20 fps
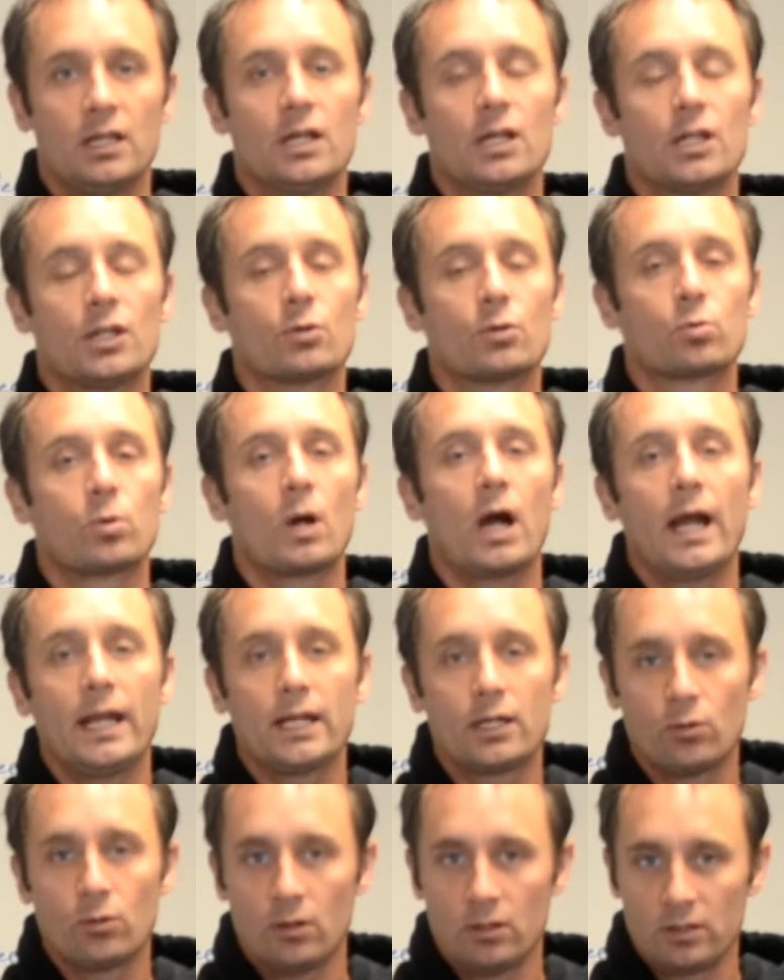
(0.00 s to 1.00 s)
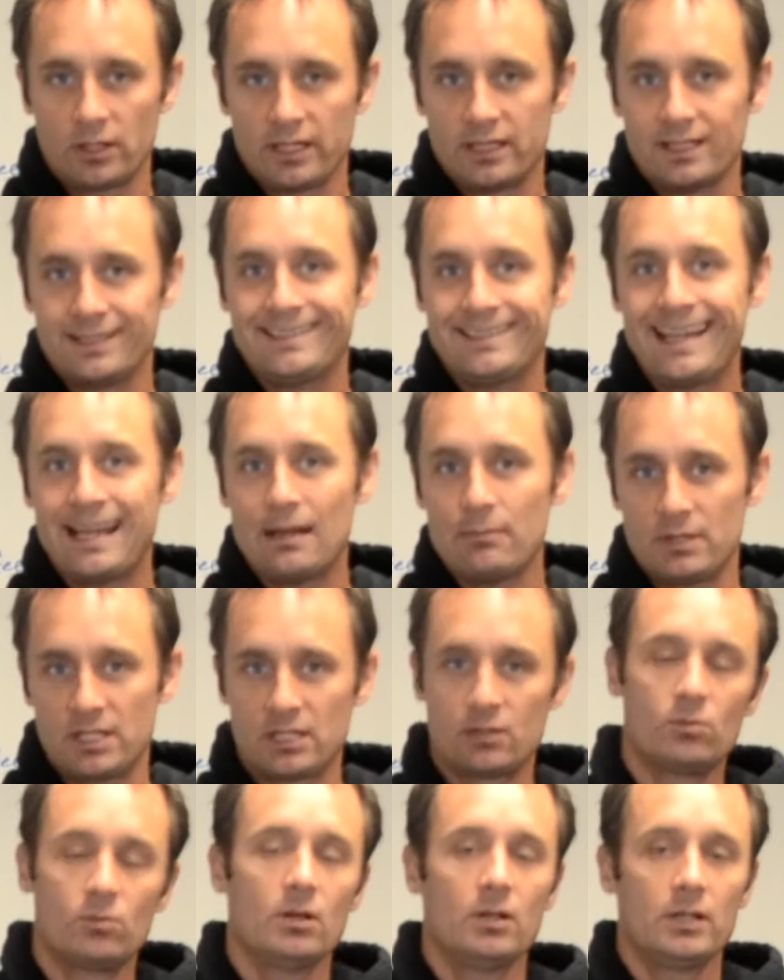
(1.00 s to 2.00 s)
the ride quality, the dampening
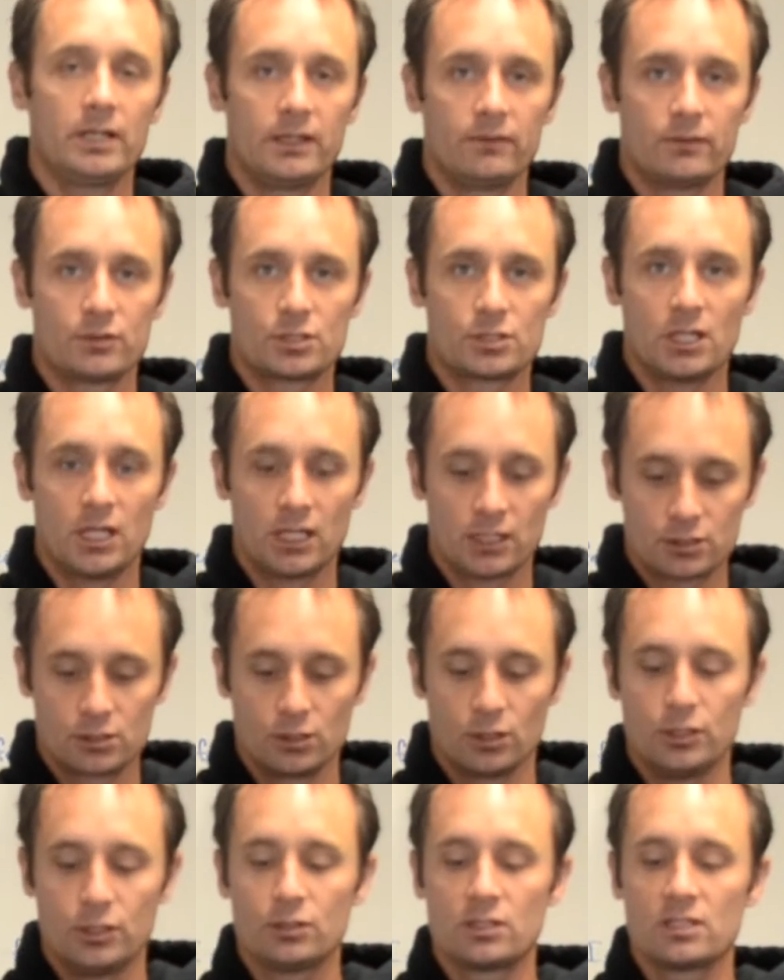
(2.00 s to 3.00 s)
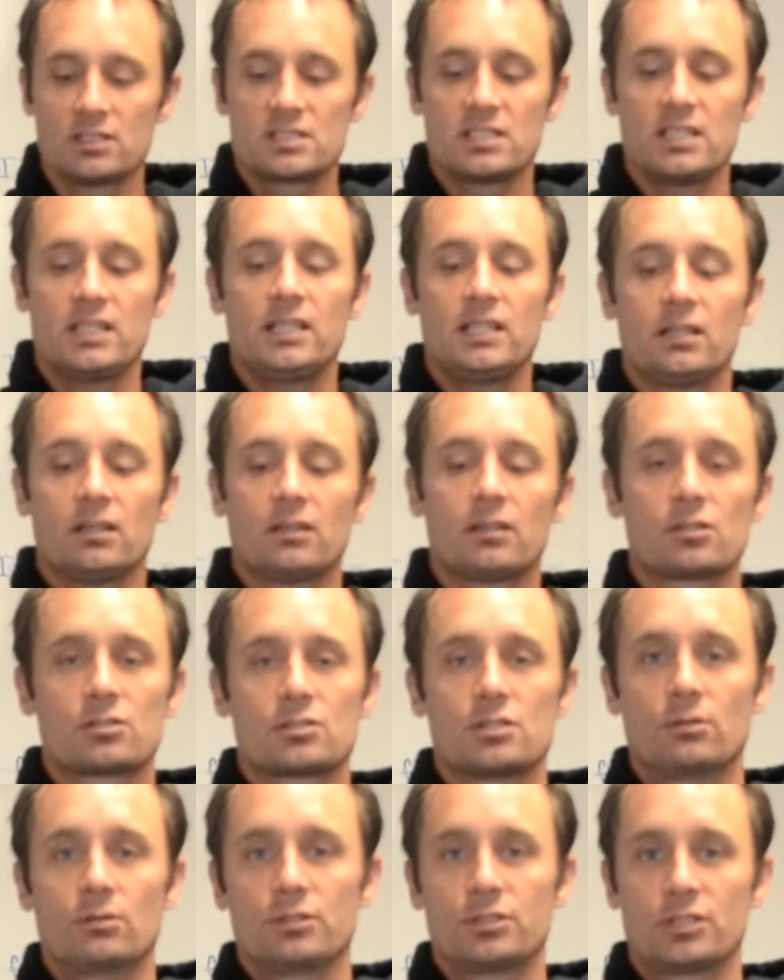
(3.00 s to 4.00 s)
quality of the shock. So you can see here, there's
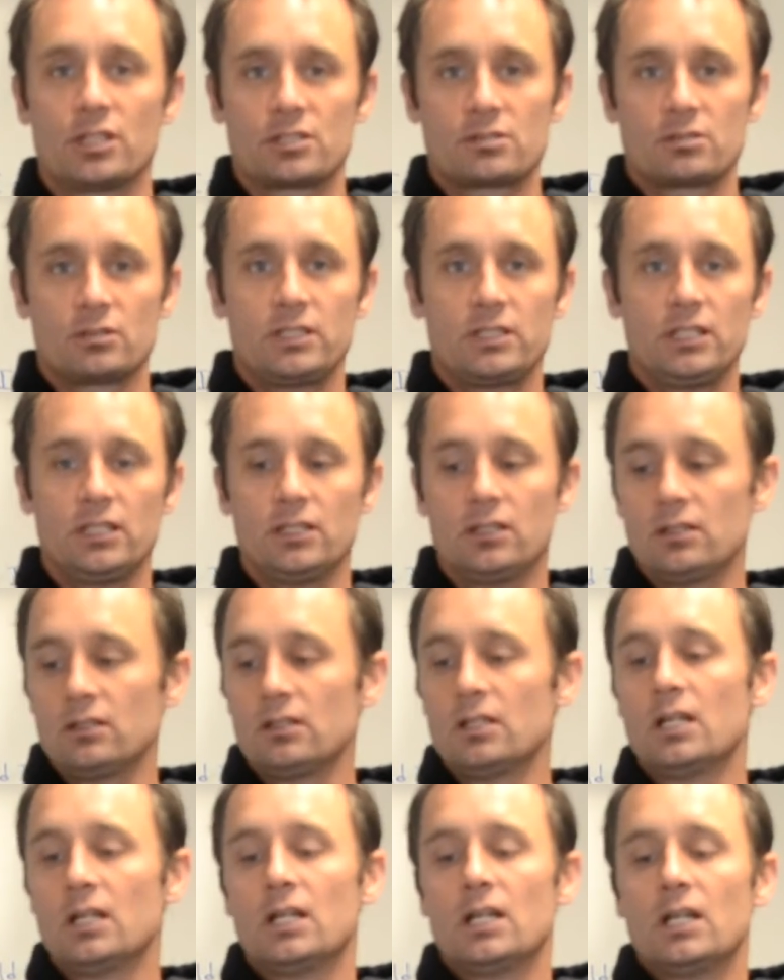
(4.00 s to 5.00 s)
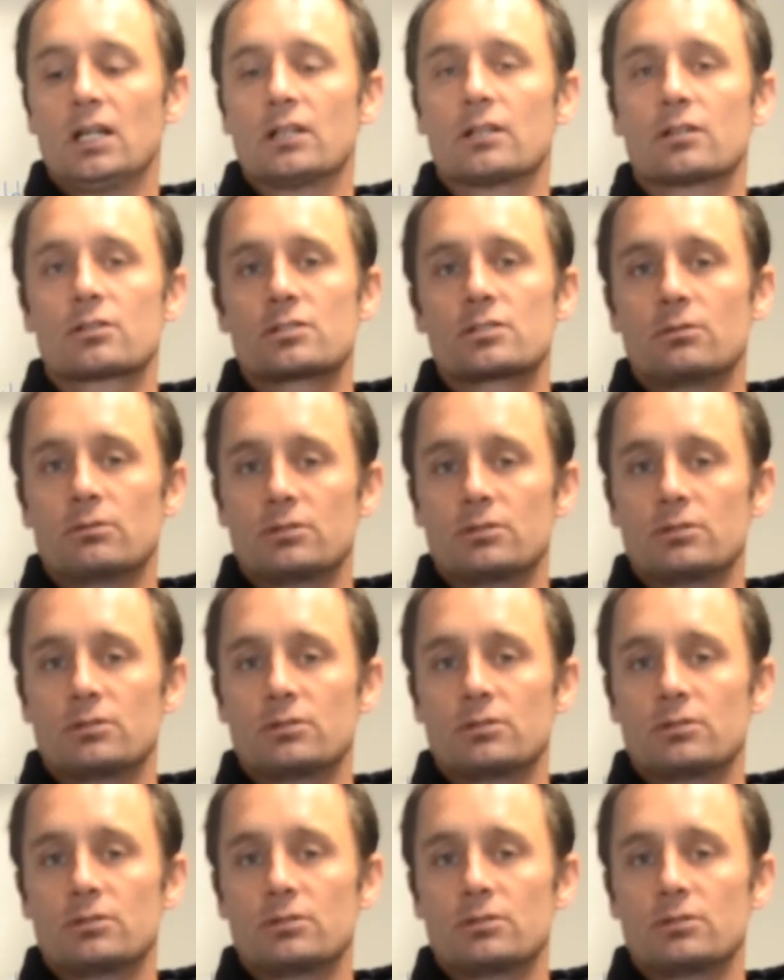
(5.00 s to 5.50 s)
no adjuster here, there's no